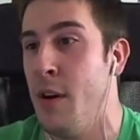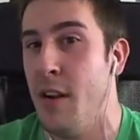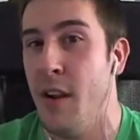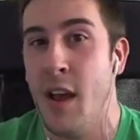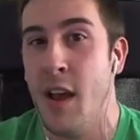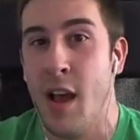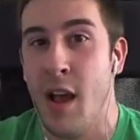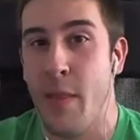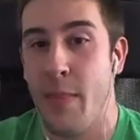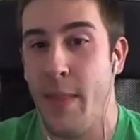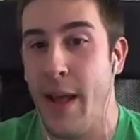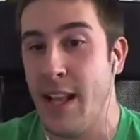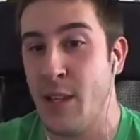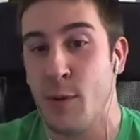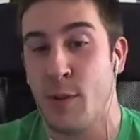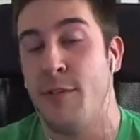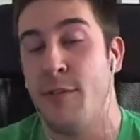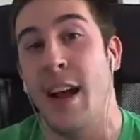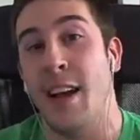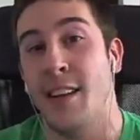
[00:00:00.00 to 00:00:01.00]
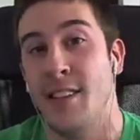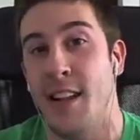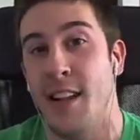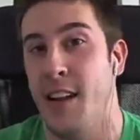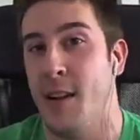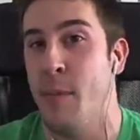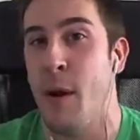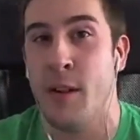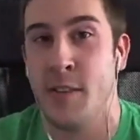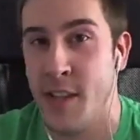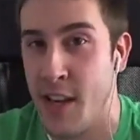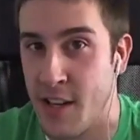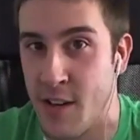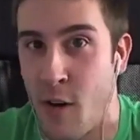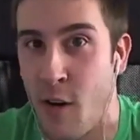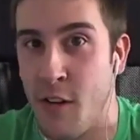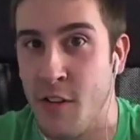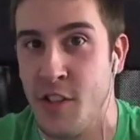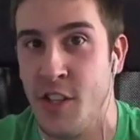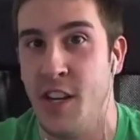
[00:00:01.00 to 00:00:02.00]
But that's what's fascinating about
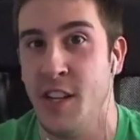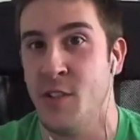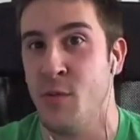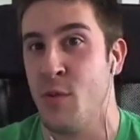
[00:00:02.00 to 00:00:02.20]
technology.